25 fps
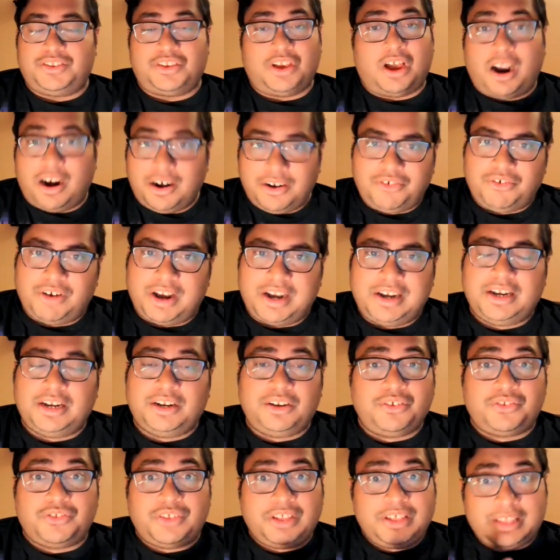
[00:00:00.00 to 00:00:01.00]

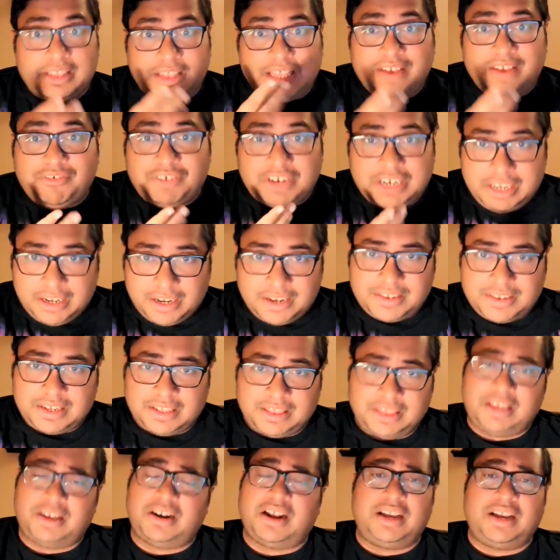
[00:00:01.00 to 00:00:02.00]
heartrending to see that they have tears
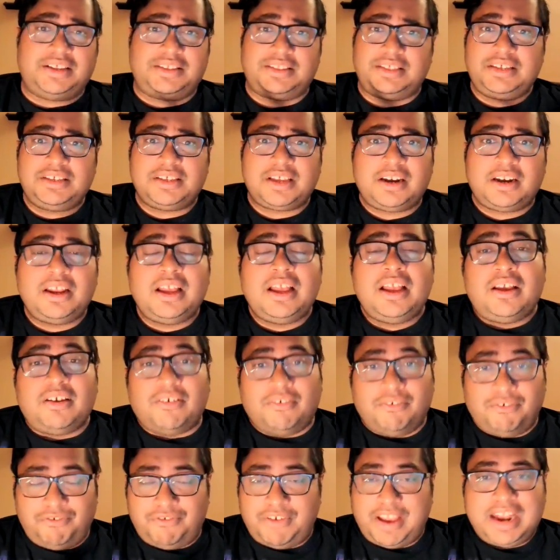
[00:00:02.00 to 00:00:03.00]
in their eyes. These are
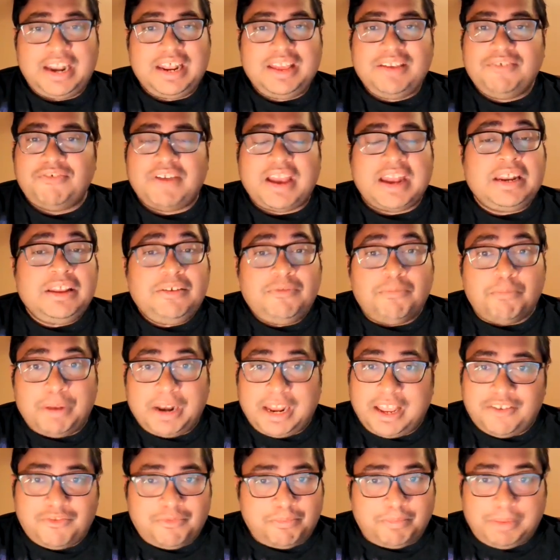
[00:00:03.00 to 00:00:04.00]
very, very
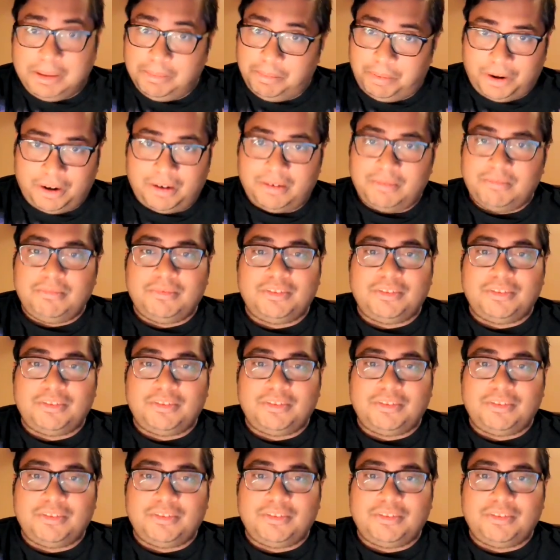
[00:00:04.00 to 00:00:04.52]
brave people.